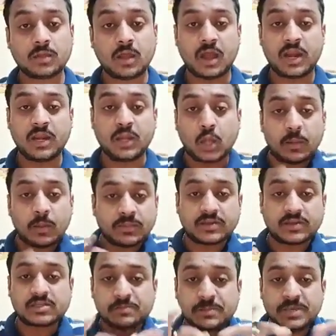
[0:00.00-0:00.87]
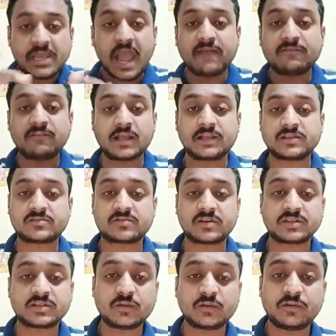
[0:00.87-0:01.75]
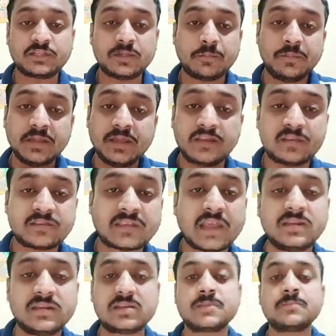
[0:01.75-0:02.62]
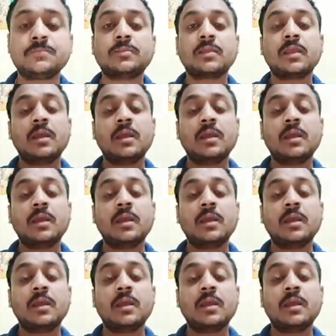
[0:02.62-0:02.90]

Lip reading: Honeycomb, that is beehive-like structure where the bee resides.